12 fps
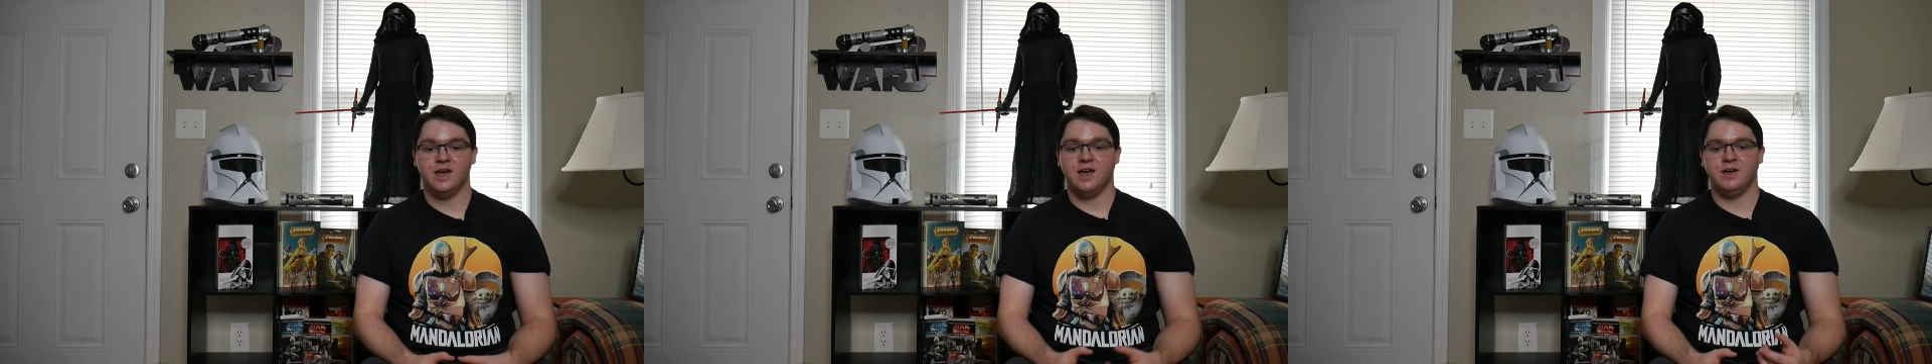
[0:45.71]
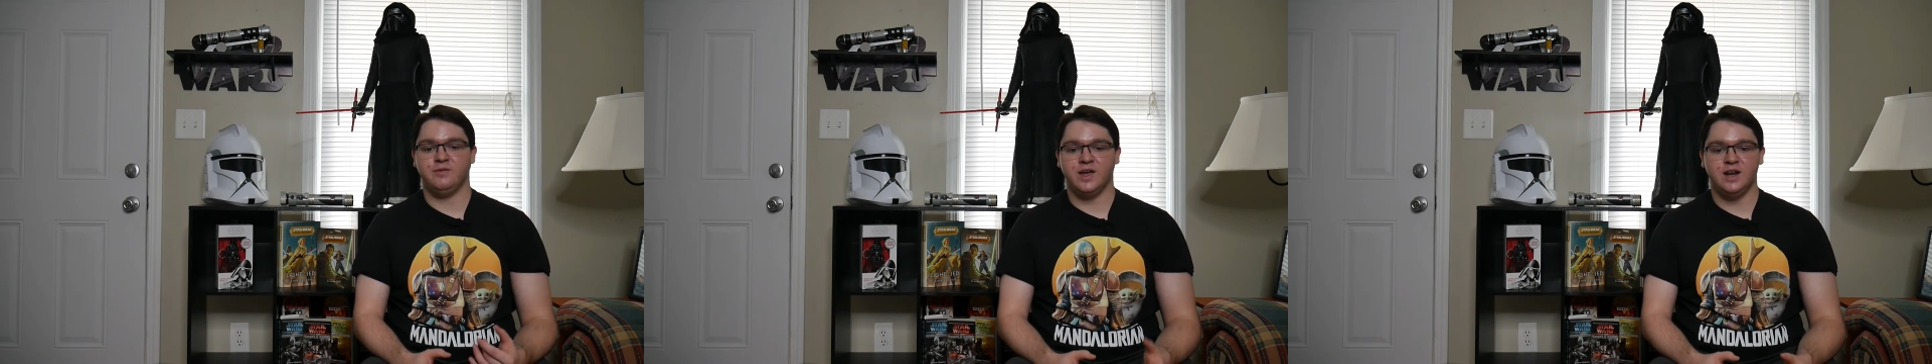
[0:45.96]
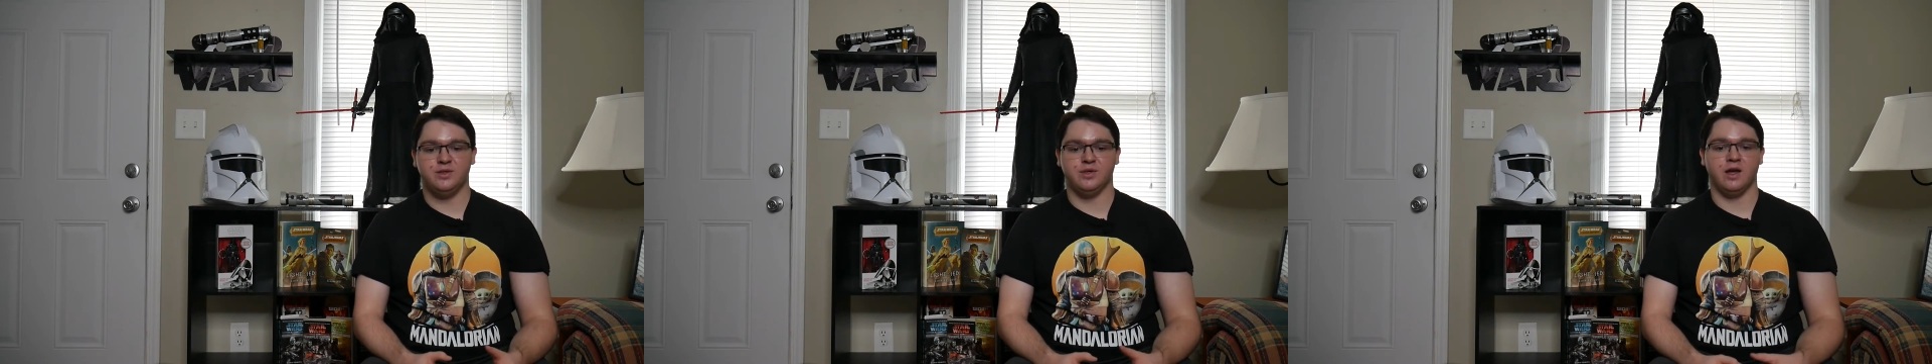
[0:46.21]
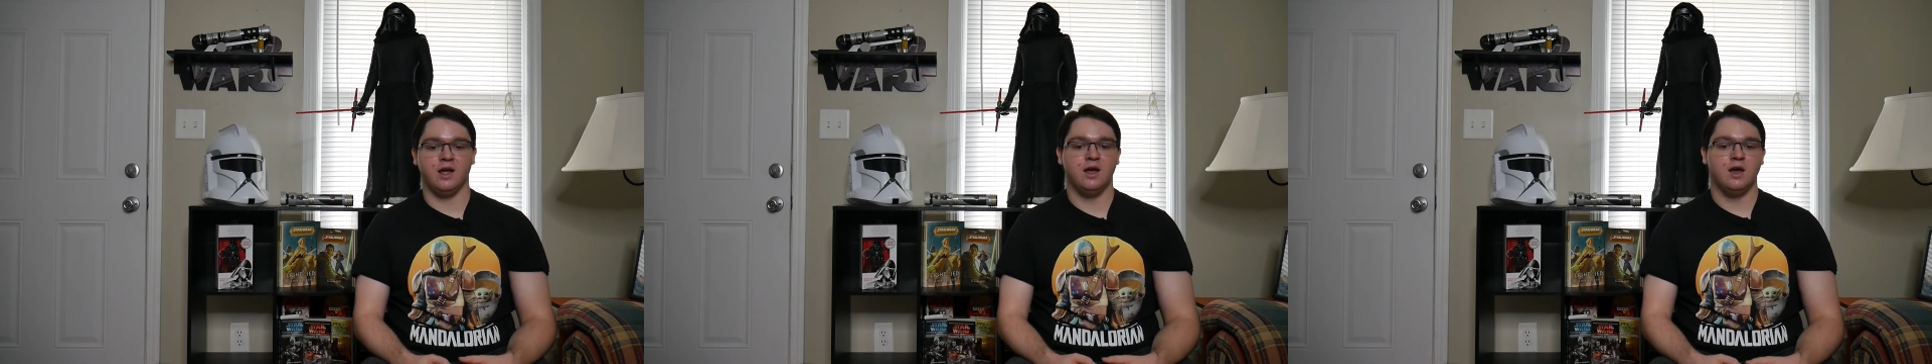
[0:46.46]
if
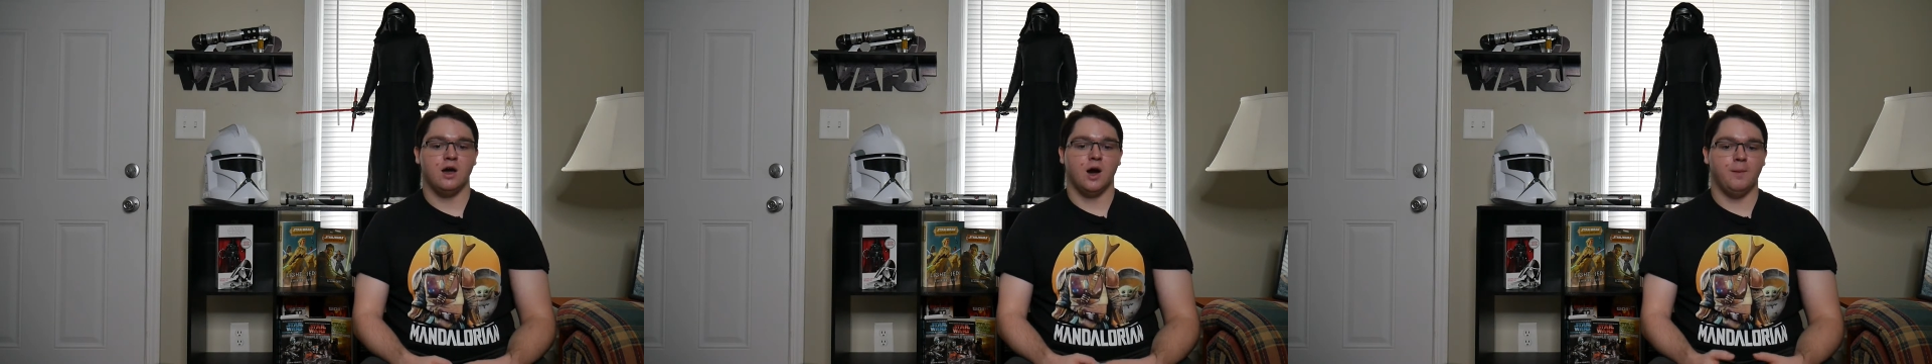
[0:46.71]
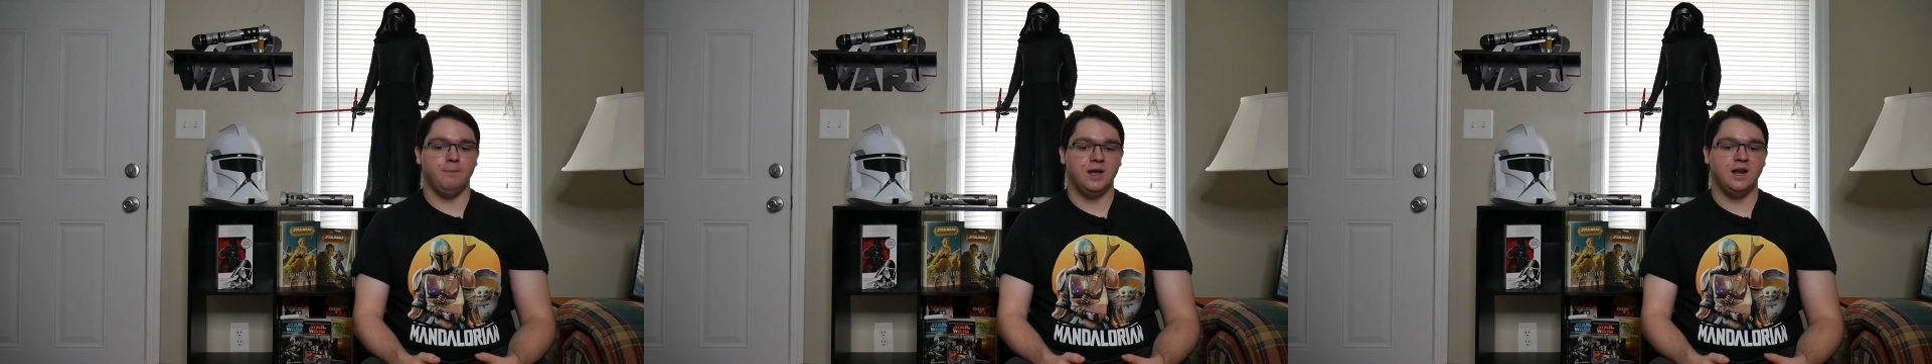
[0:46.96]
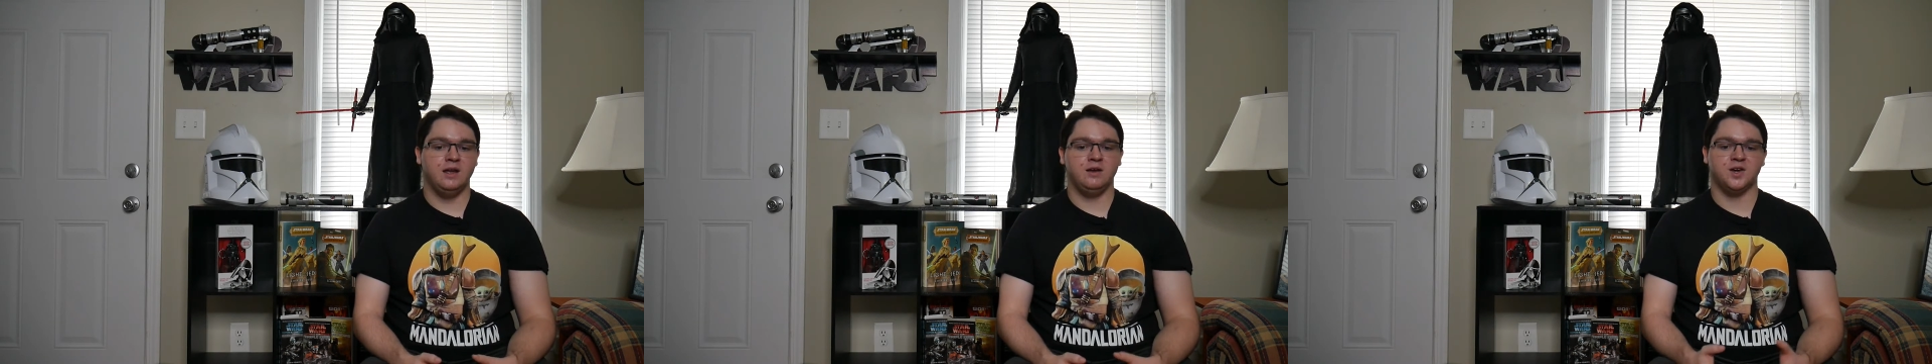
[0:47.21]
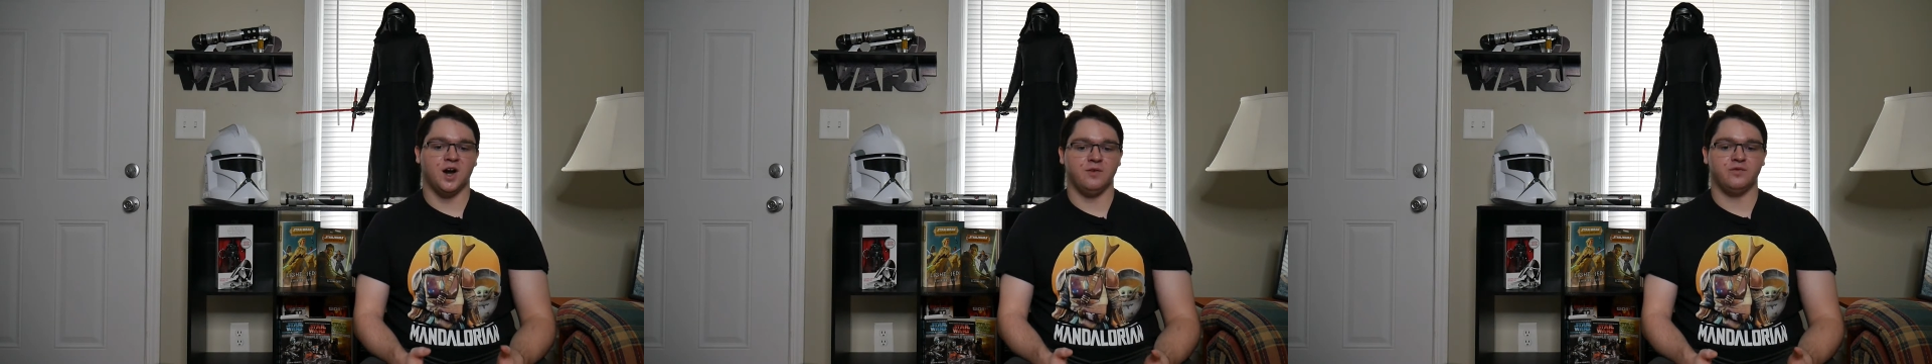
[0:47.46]
anything, a meeting,
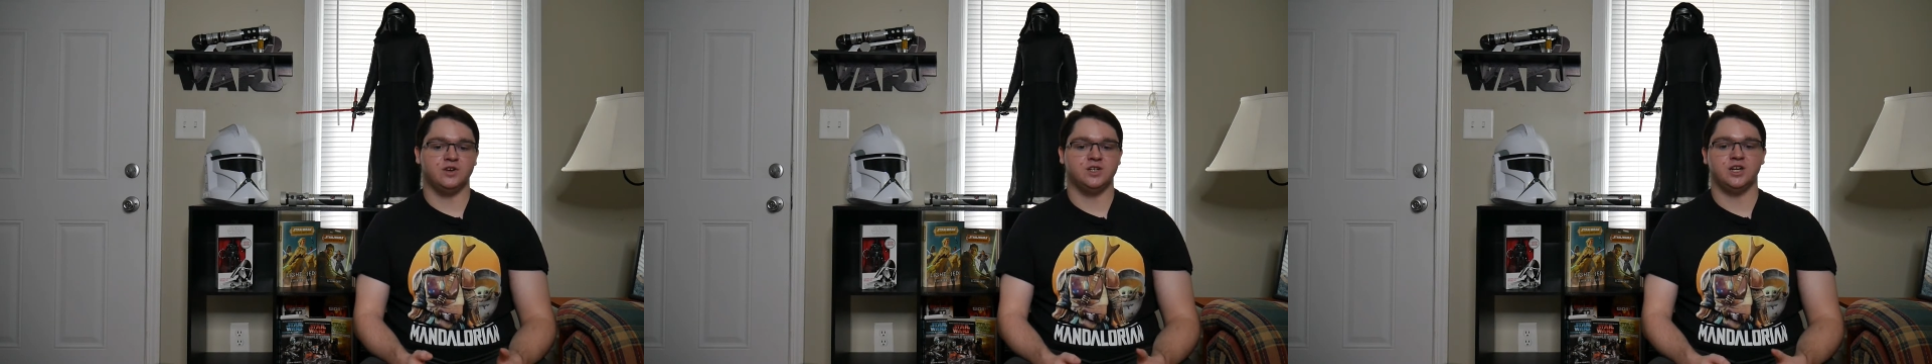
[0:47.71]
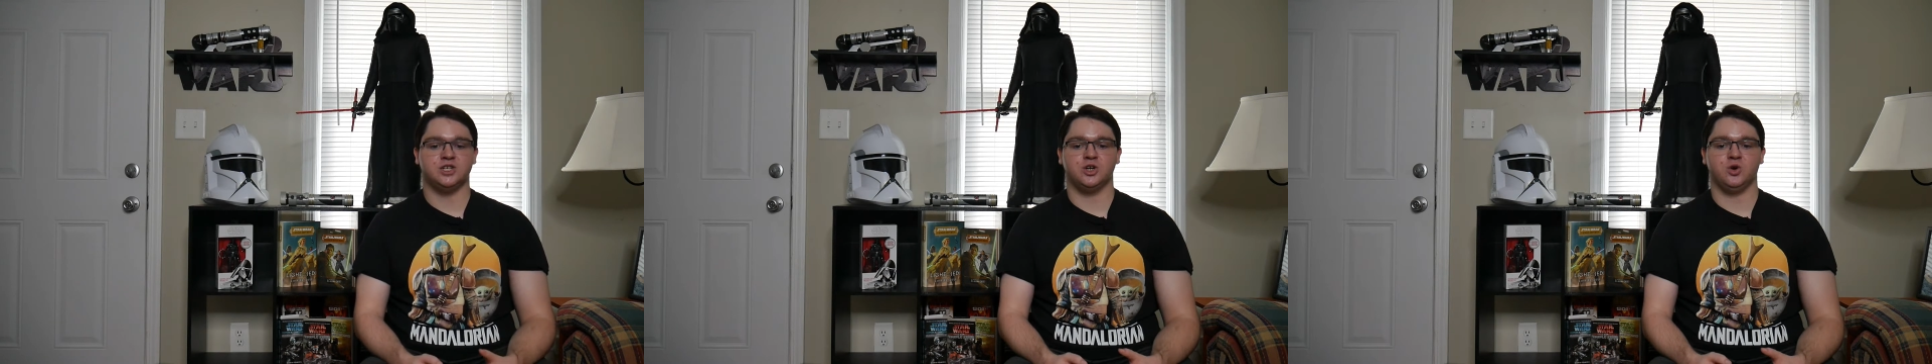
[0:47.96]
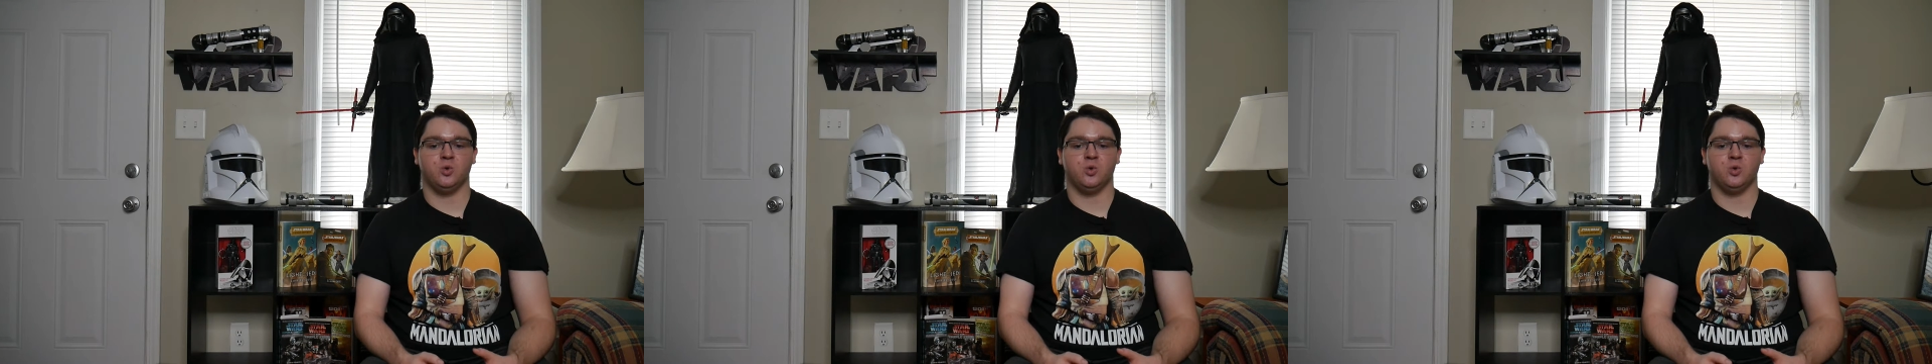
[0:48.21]
confrontation,